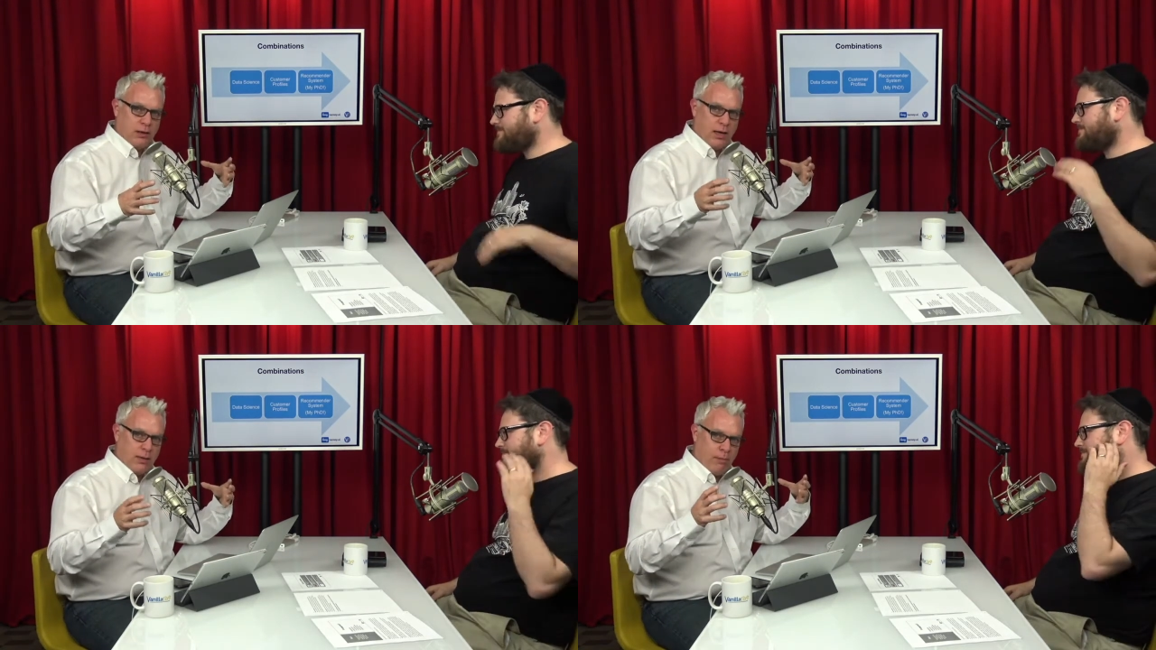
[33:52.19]

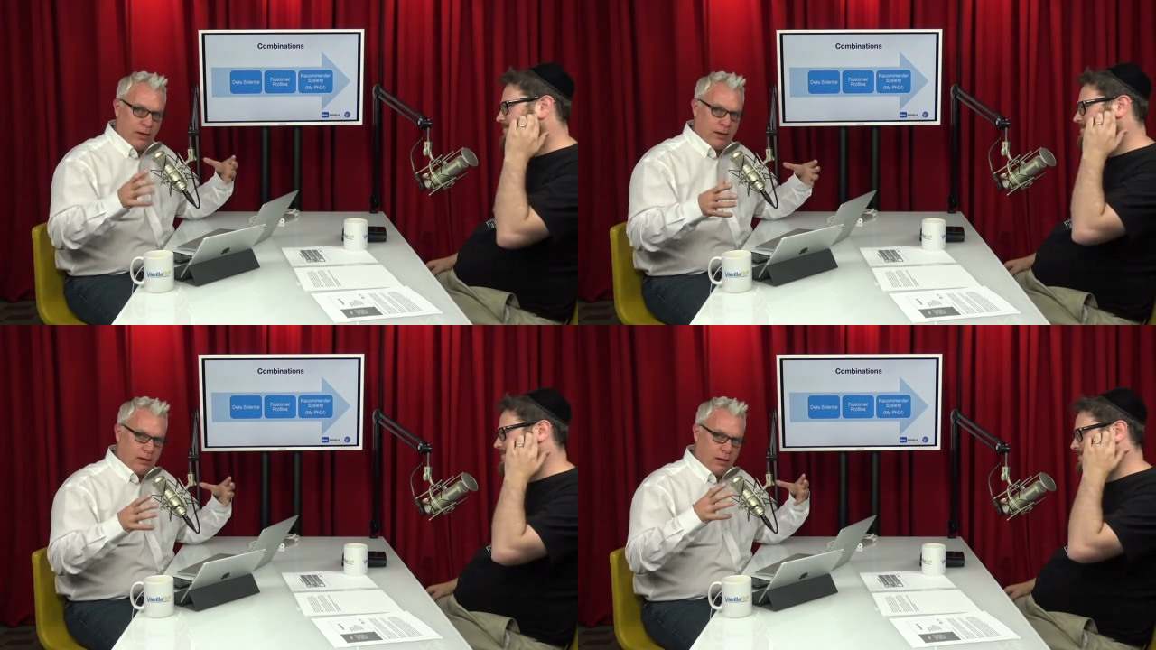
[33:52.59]
Speaker 1: and
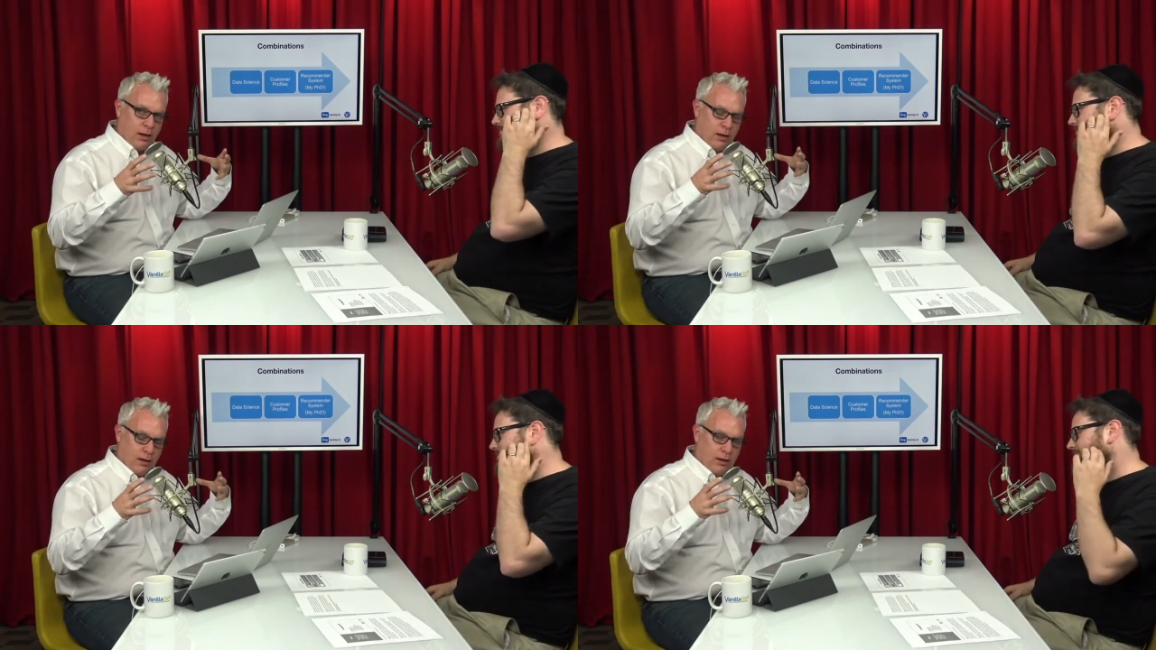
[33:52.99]
make it
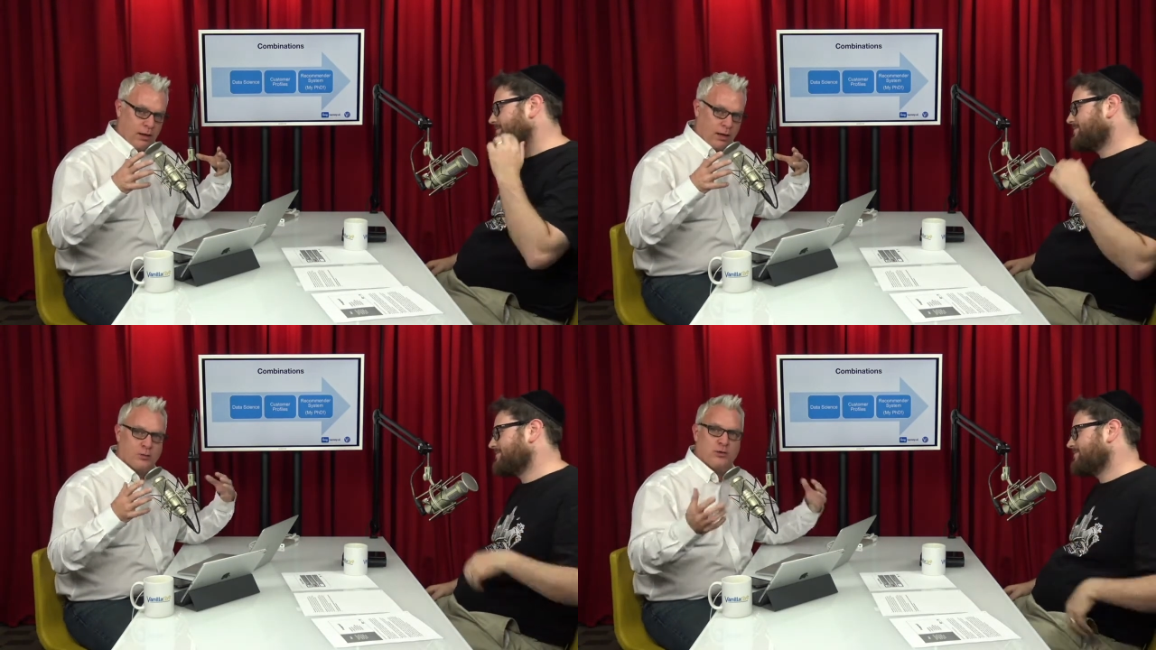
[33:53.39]

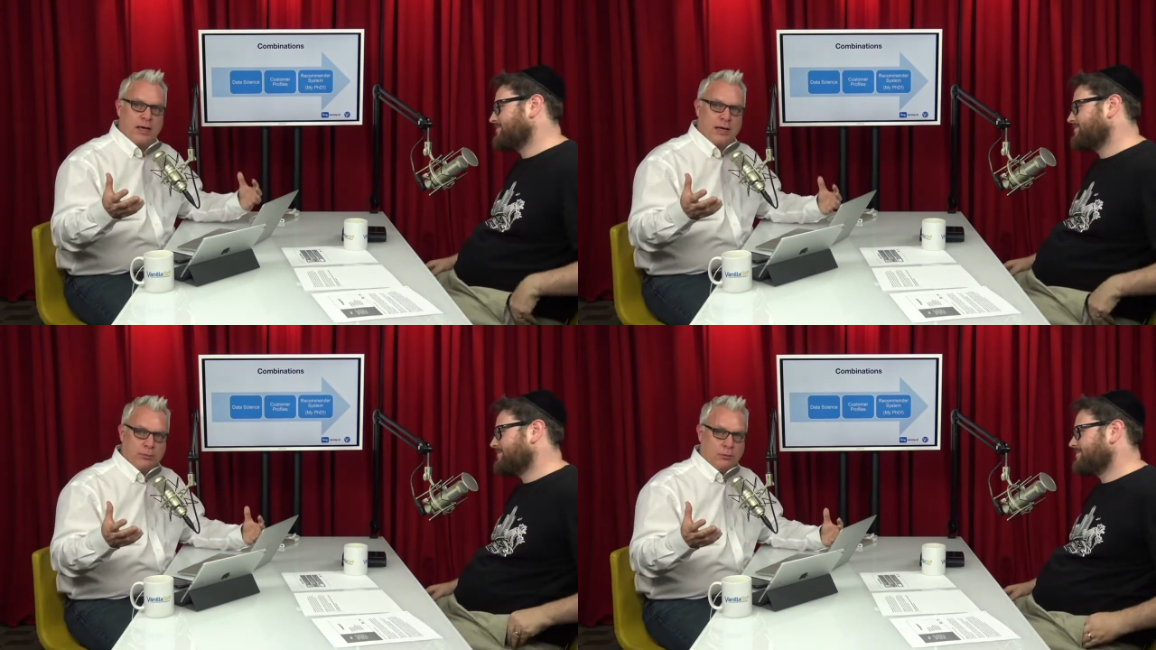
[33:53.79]

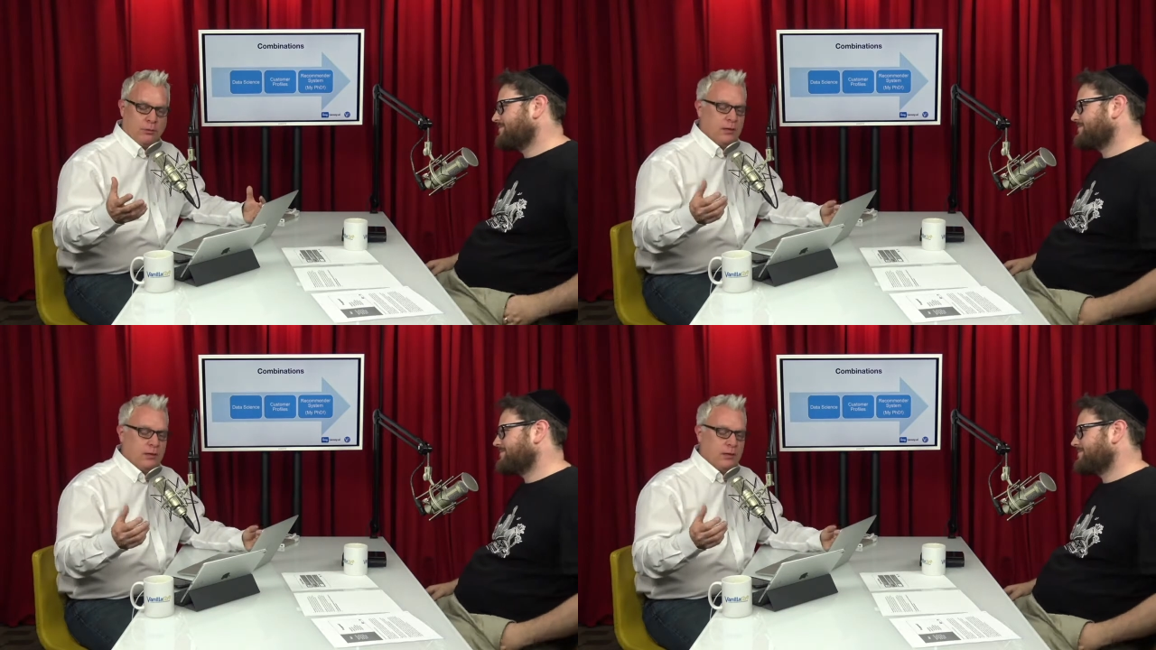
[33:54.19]
understandable.